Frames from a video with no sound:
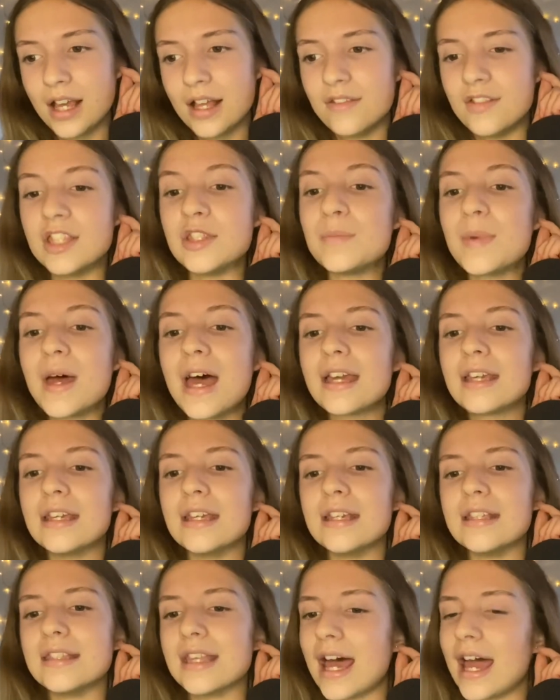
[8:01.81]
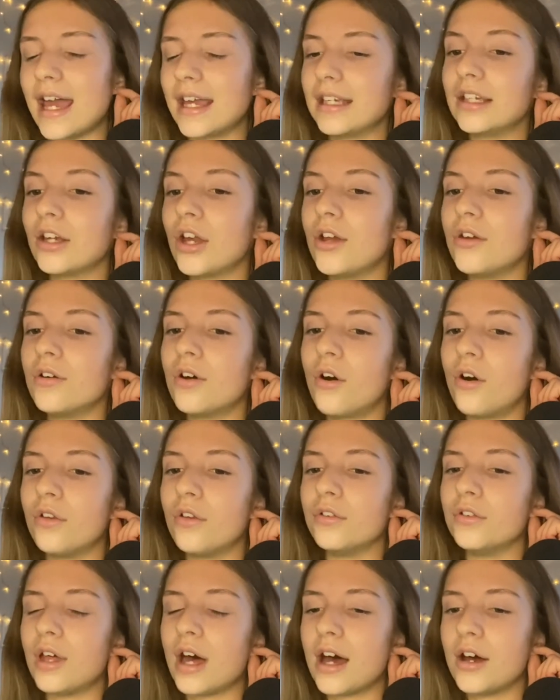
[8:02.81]
"The spare keys are hanging out
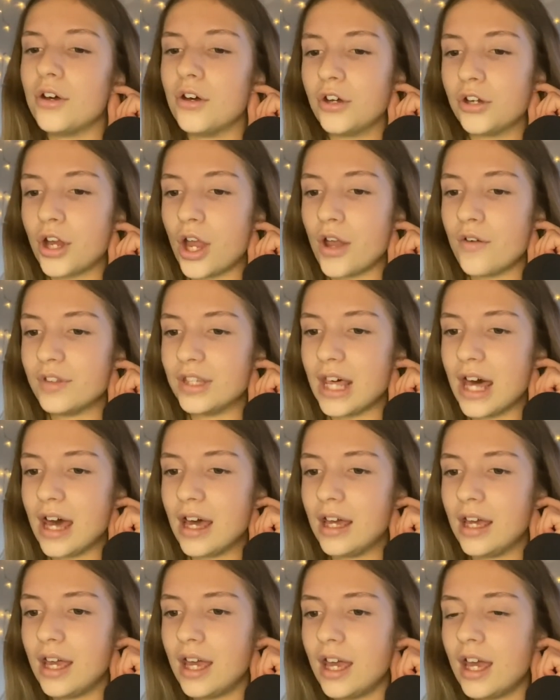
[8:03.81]
on that hook over there,